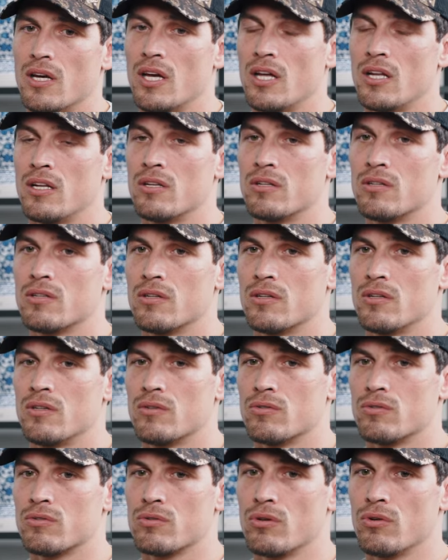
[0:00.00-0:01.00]
and
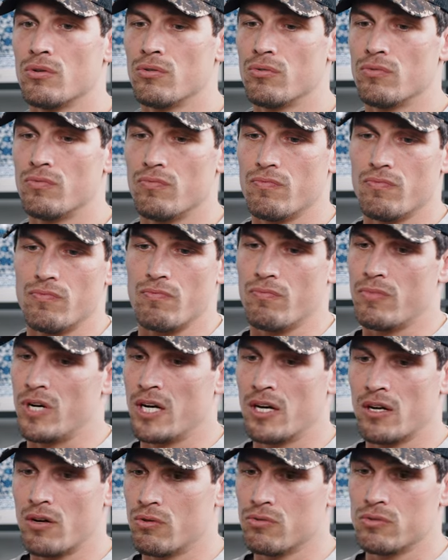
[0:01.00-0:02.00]
so
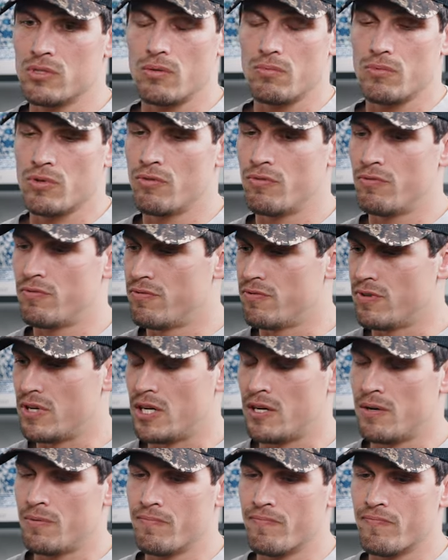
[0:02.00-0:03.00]
my concept of
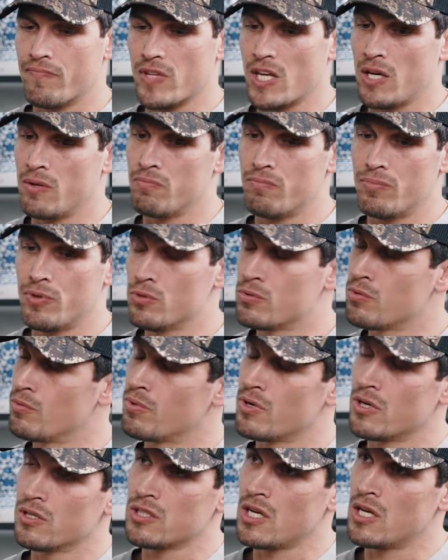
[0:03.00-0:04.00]
um, and
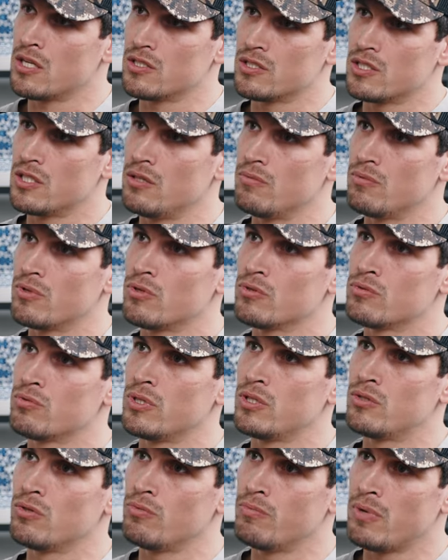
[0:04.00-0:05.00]
Puresport products aren't cheap because
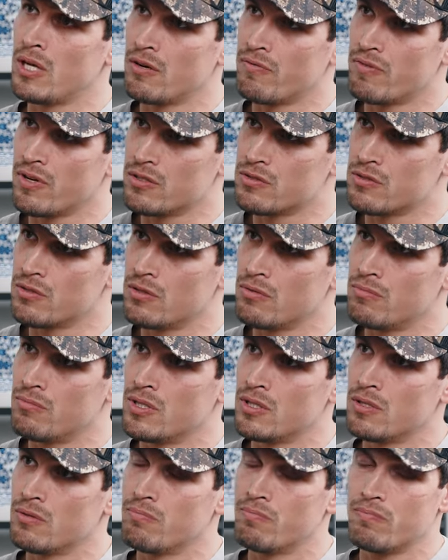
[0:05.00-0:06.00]
we mm. do manufacture them
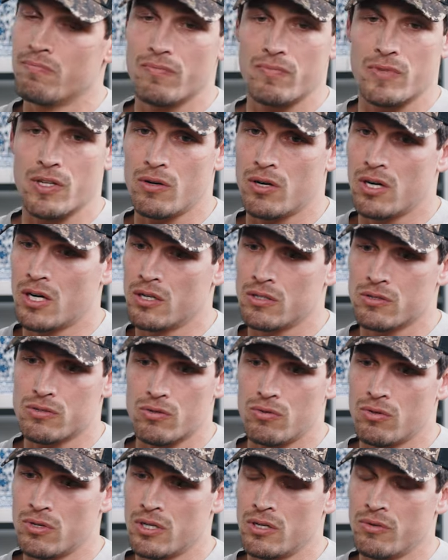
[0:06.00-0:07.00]
in the, the
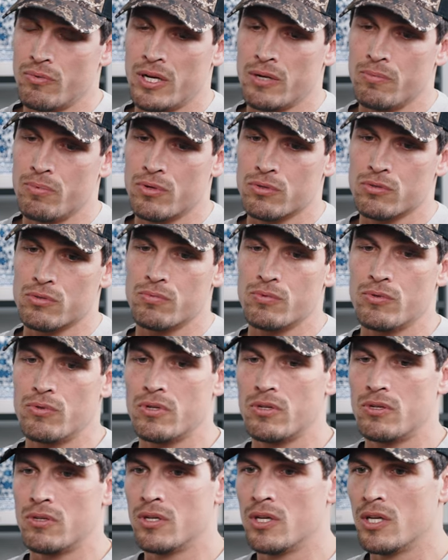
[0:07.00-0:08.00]
highest quality way
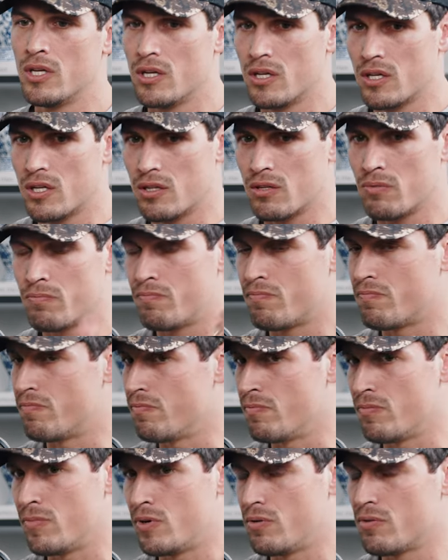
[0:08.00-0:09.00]
possible and get the
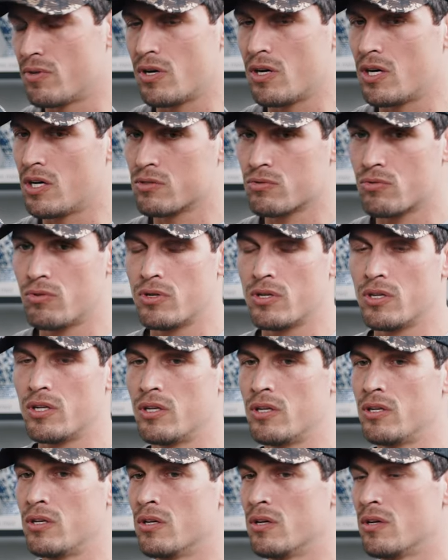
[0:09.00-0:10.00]
the highest
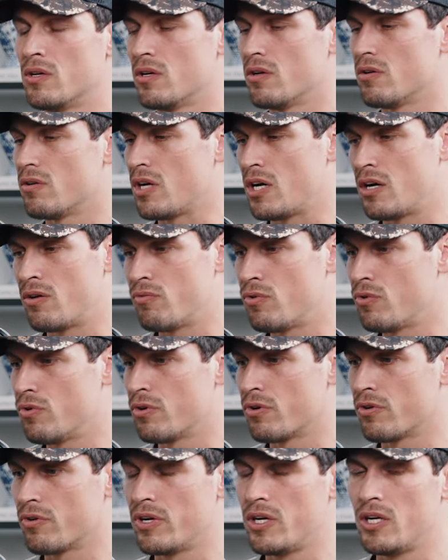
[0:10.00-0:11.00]
quality uh,
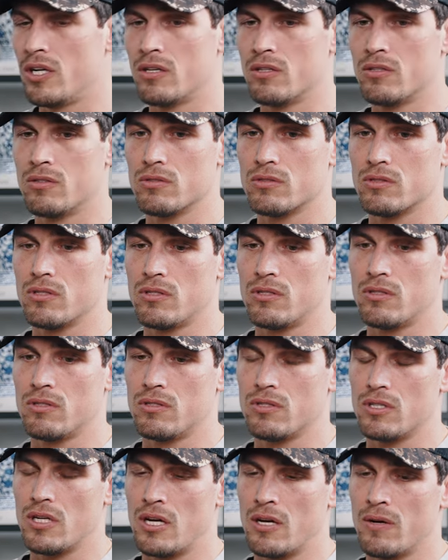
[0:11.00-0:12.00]
raw ingredients
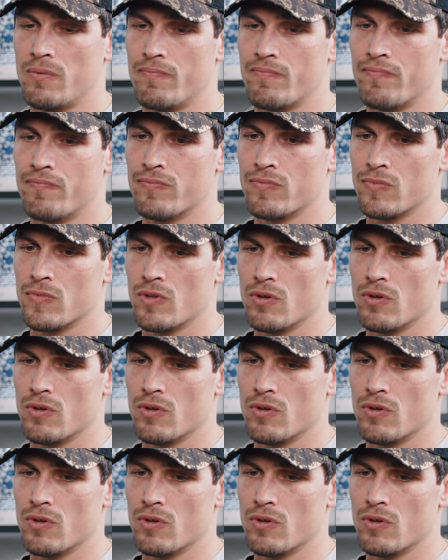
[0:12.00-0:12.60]
and um,